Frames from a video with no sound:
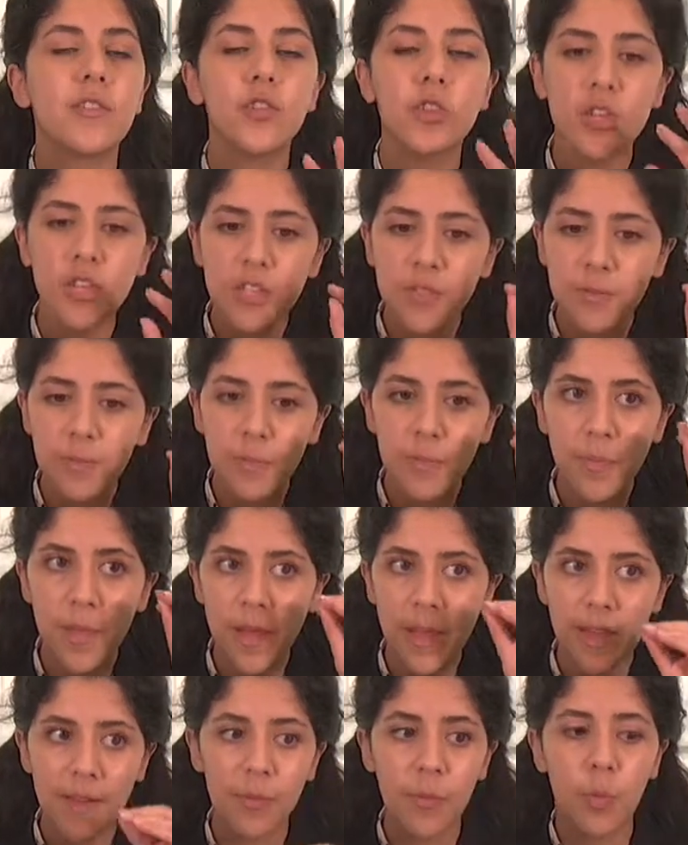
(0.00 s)
Just
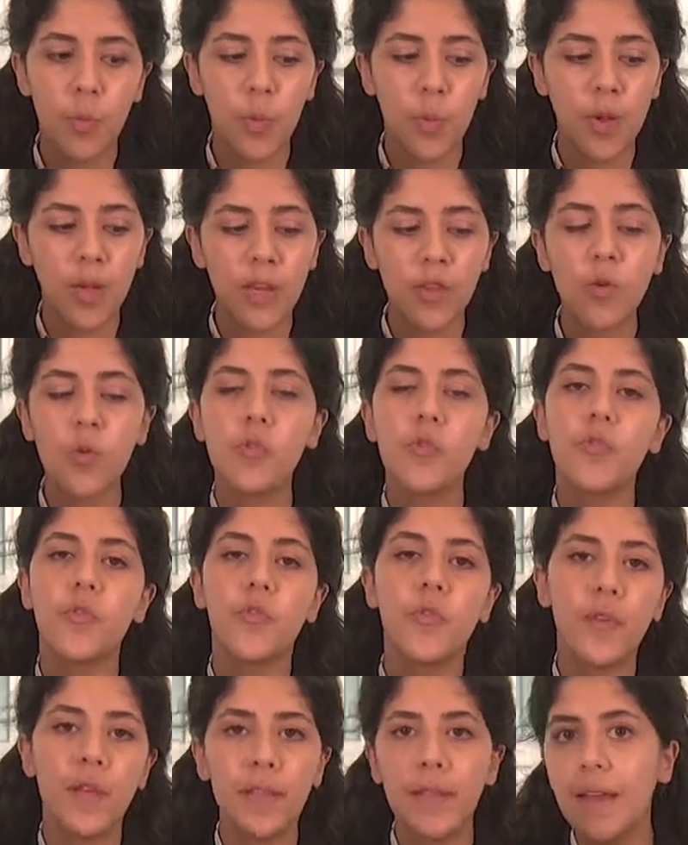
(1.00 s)
like when you are
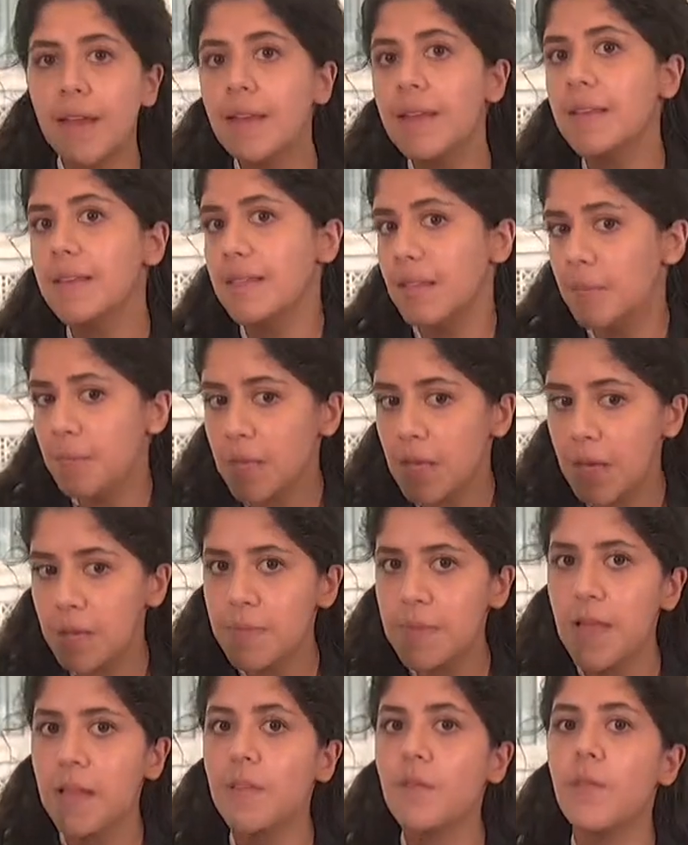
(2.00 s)
feeling the symptoms
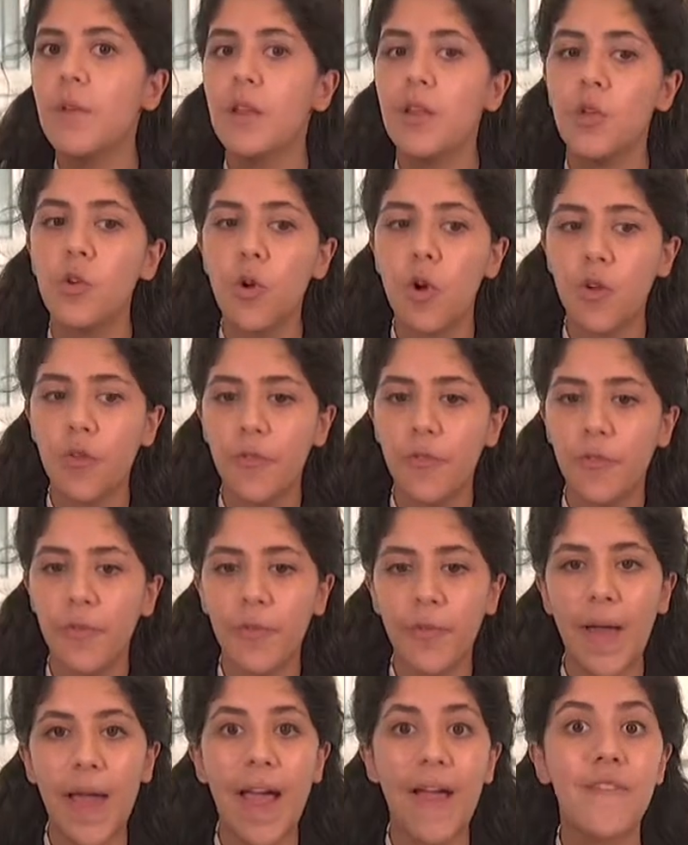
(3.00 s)
and when you are
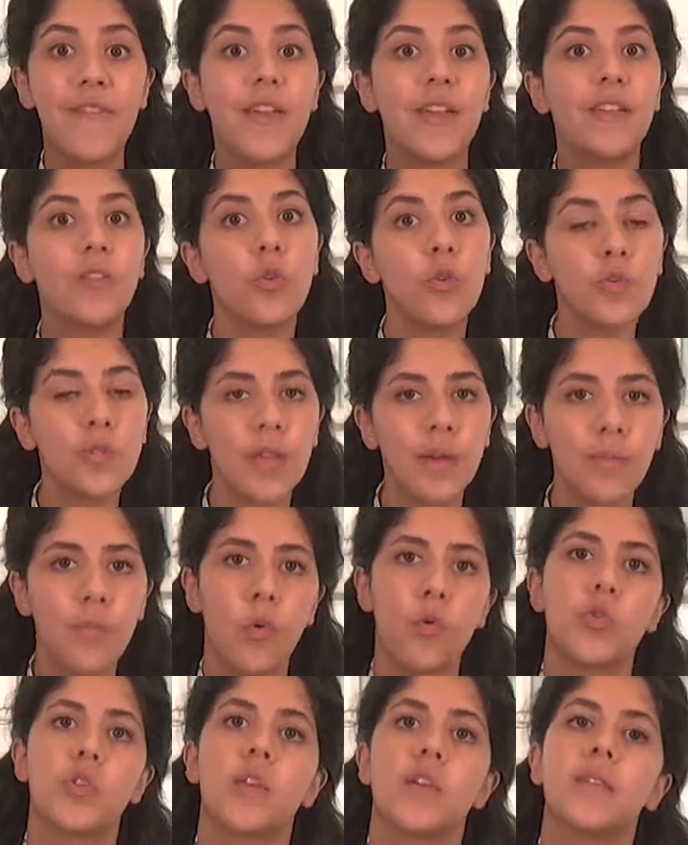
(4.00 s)
having those
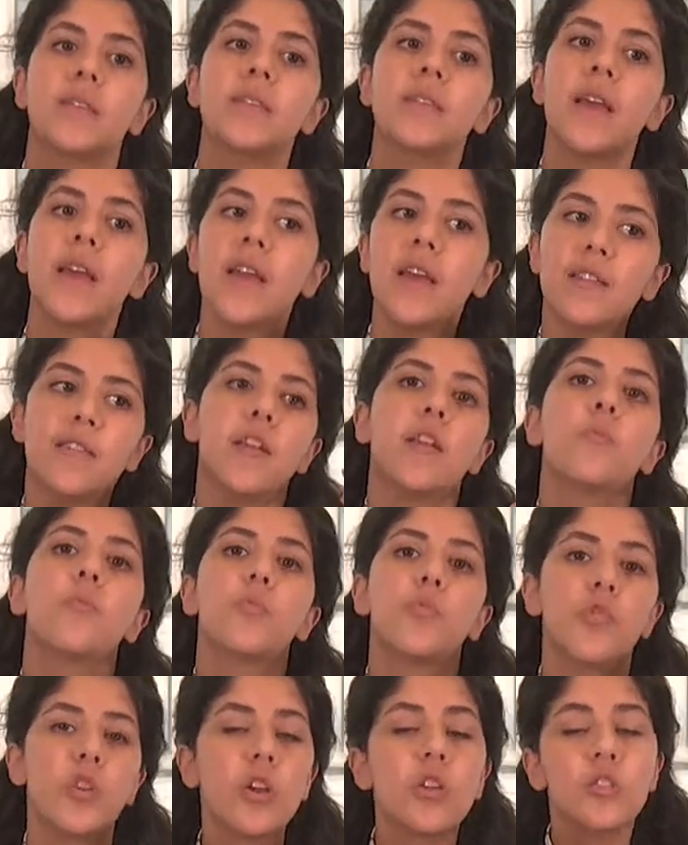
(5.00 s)
emotions, that
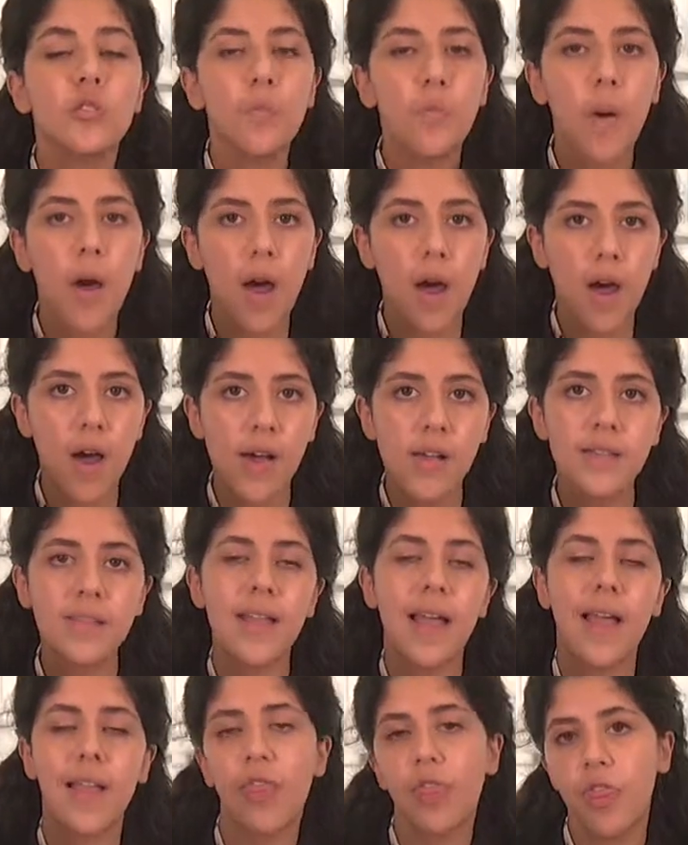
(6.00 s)
just pause
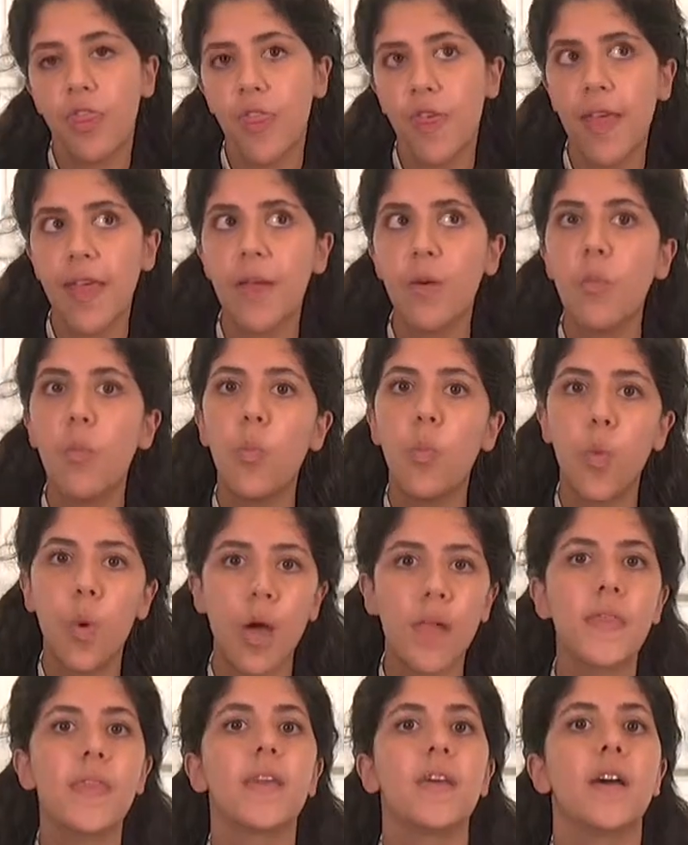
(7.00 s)
and think
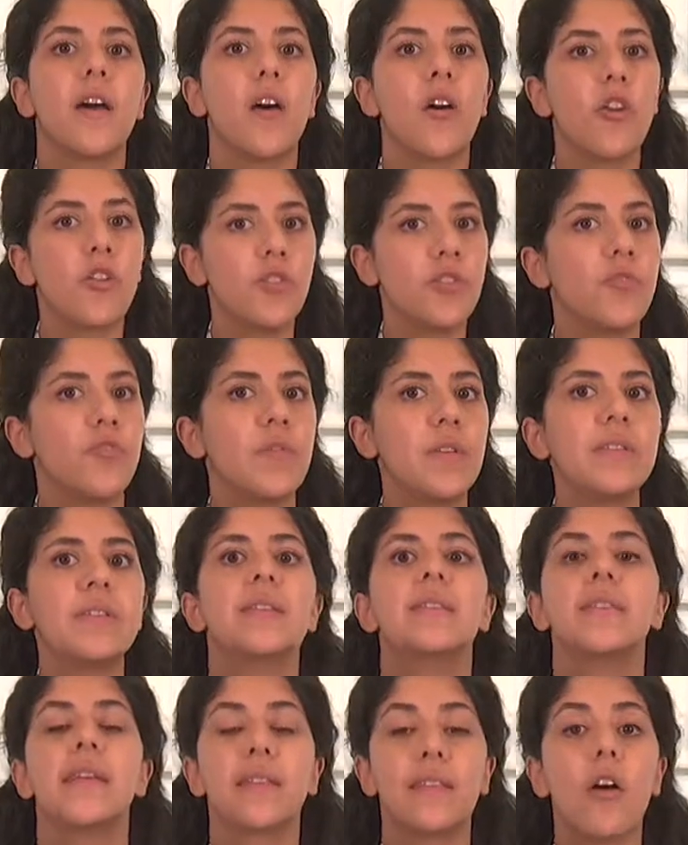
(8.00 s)
what are the
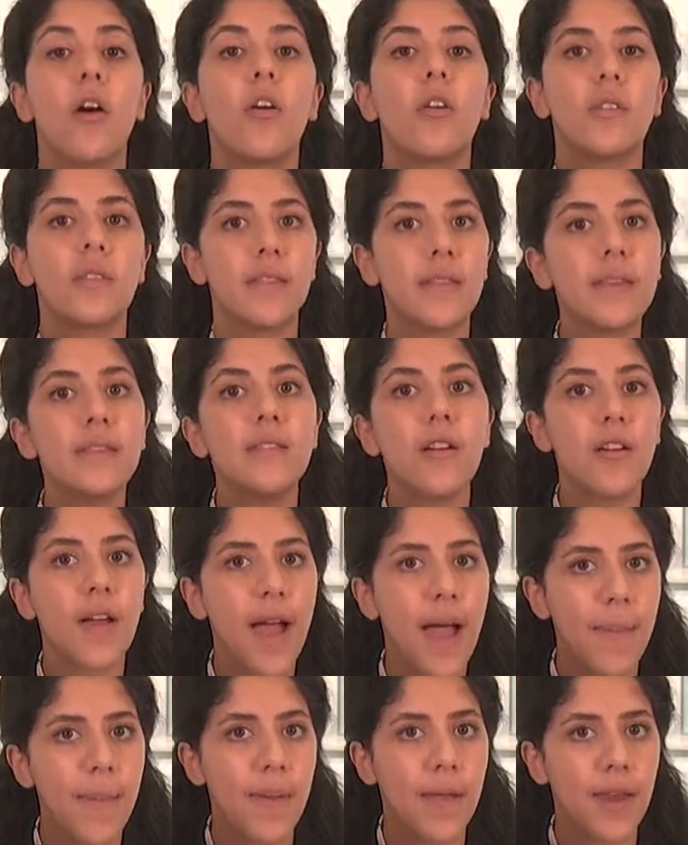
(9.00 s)
reasons that these are
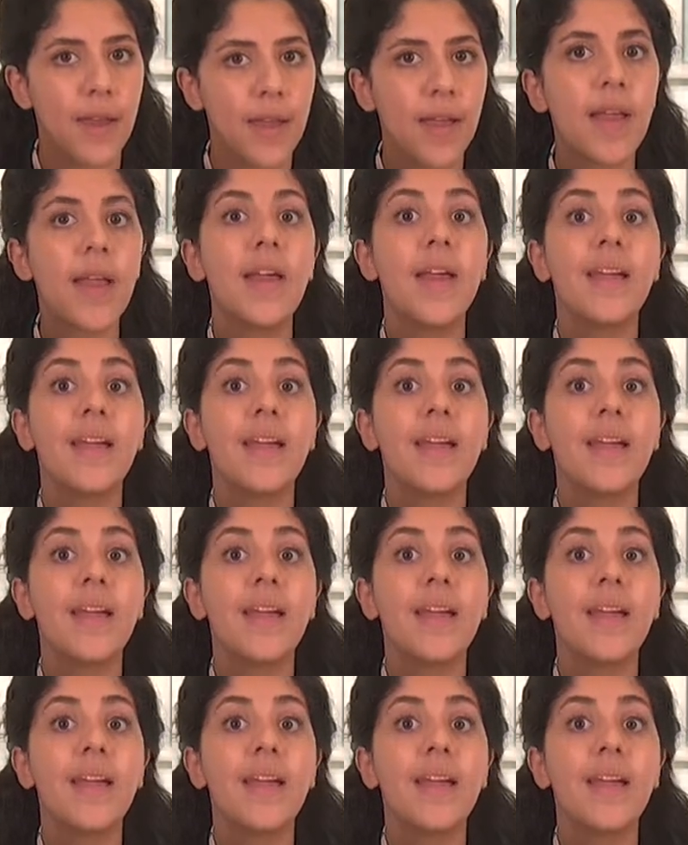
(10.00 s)
happening.